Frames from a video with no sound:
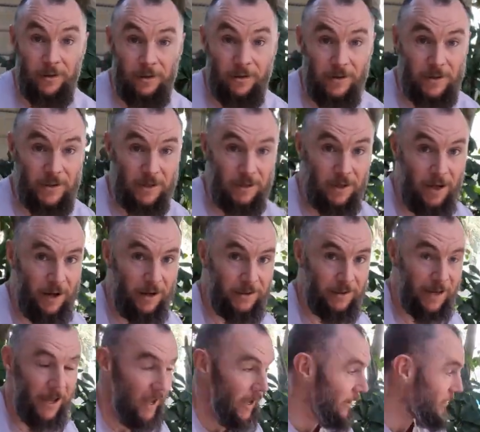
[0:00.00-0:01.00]
one of the
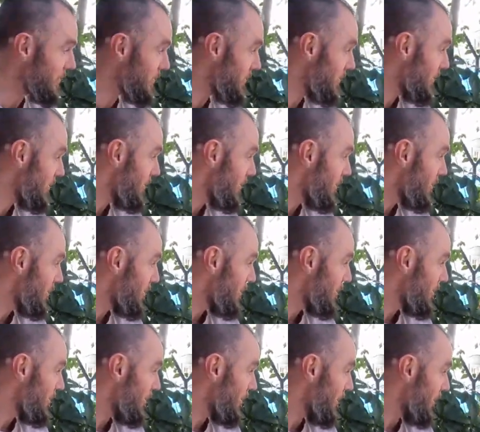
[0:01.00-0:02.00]
salon cats,
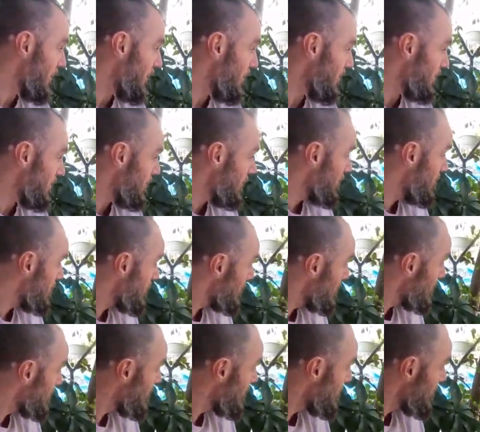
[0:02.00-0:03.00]
and
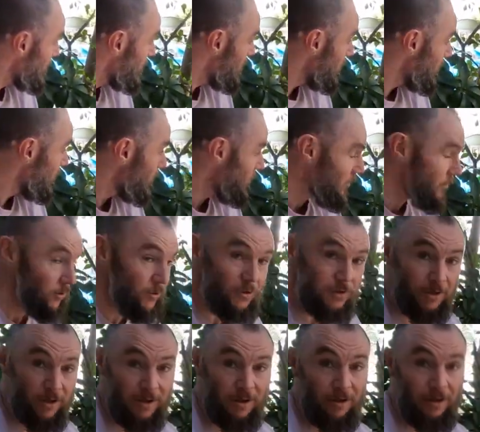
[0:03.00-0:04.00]

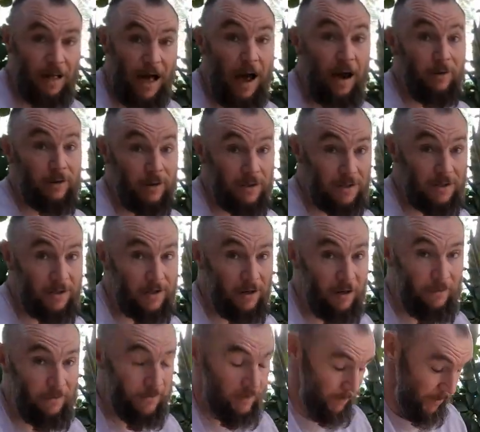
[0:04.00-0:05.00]
usually the loudest
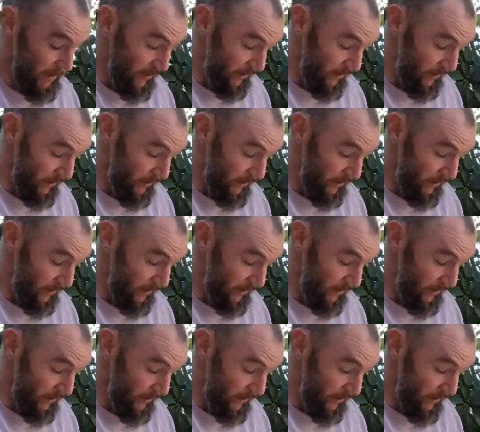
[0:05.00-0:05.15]
of the